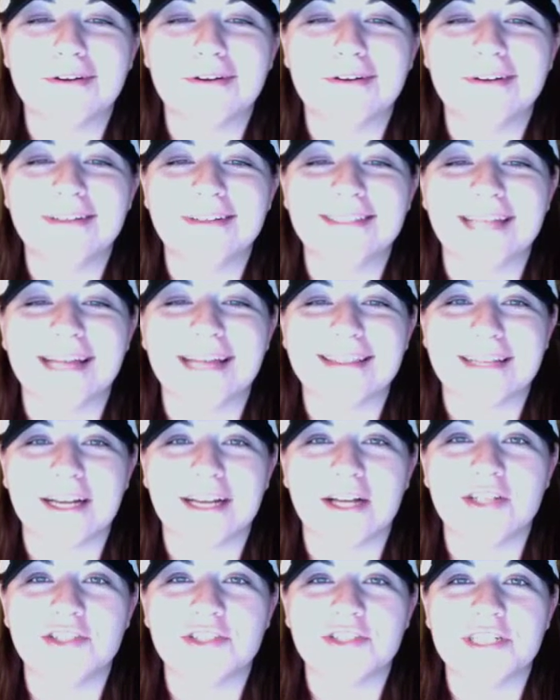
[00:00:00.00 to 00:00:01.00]
Is that the
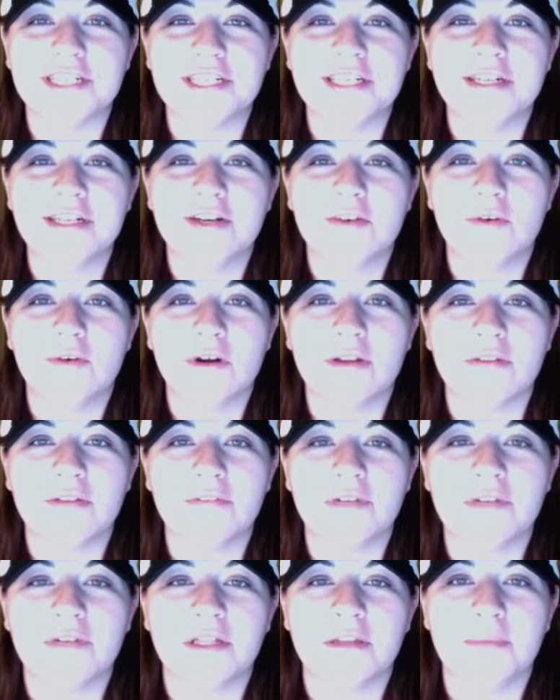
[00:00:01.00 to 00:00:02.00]
country where the
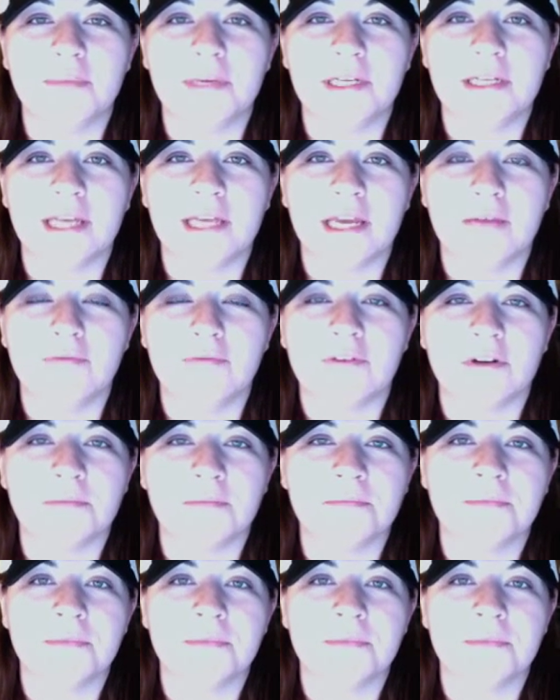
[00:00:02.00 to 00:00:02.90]
vanilla bean came from?